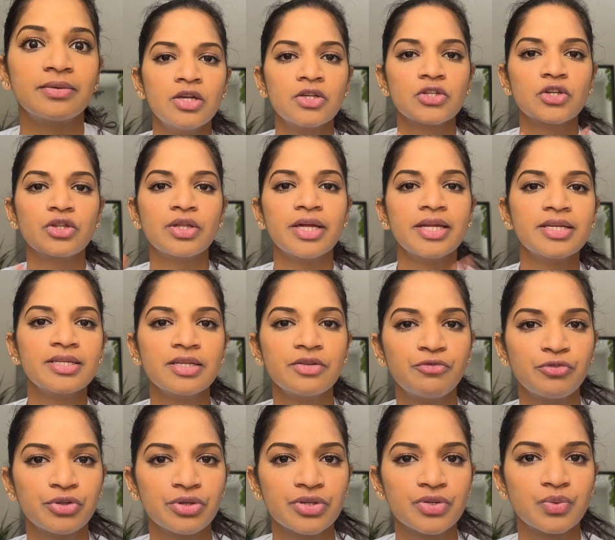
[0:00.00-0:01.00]
So that is it
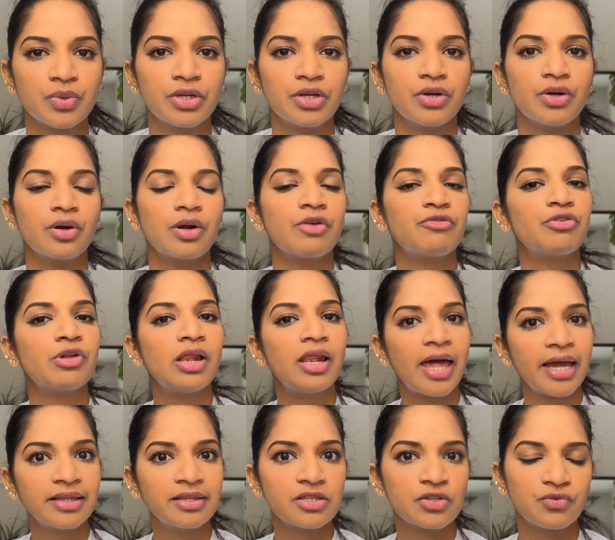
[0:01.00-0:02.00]
for this video. If you
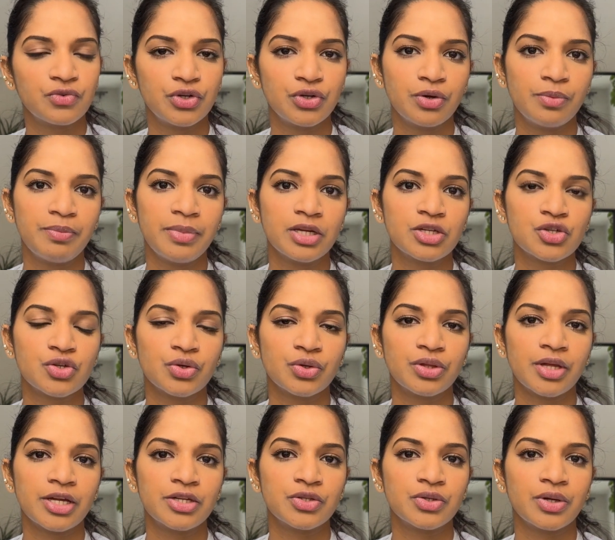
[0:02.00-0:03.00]
like this video, make sure
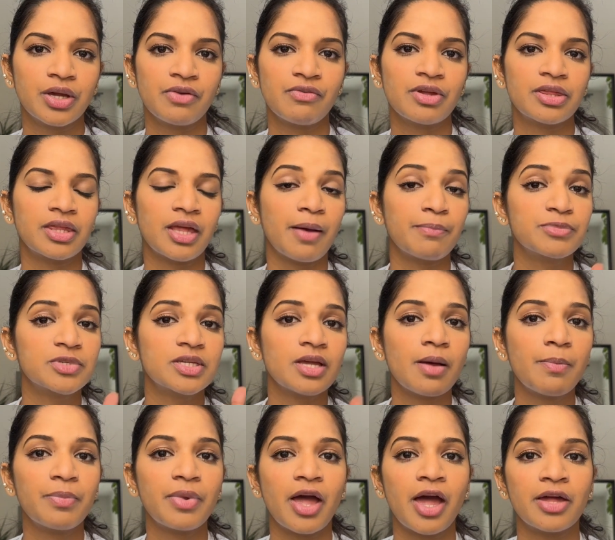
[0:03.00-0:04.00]
that you give a thumbs
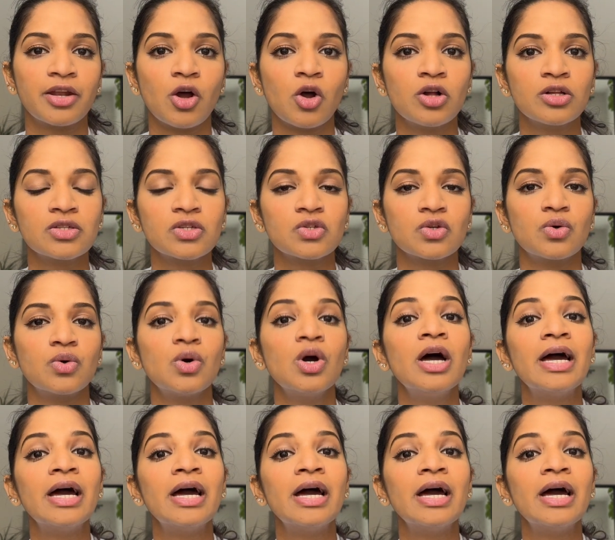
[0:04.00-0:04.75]
up and also